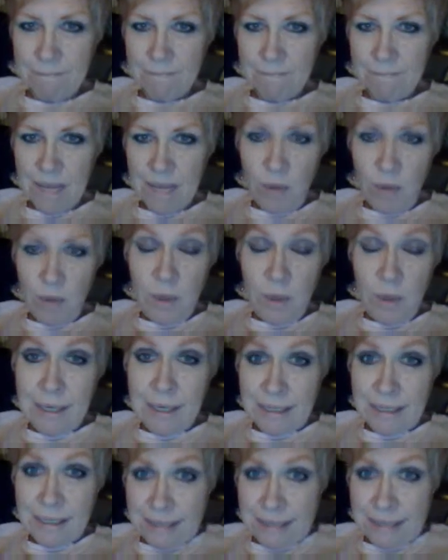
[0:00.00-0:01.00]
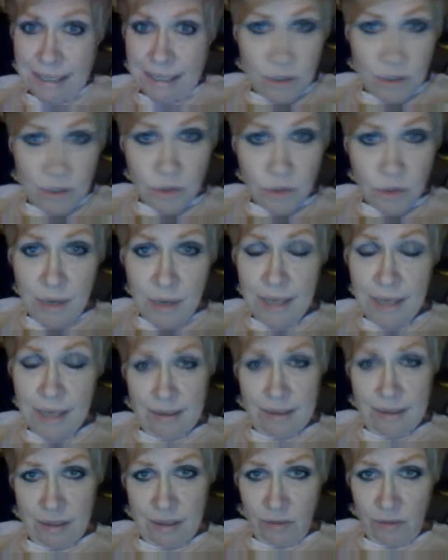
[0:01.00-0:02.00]
I want to get things straight
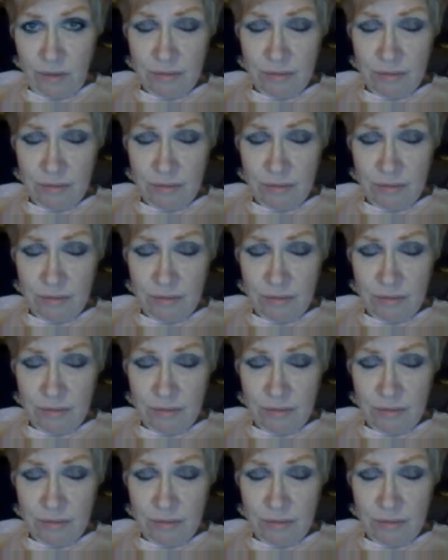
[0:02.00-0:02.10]
though.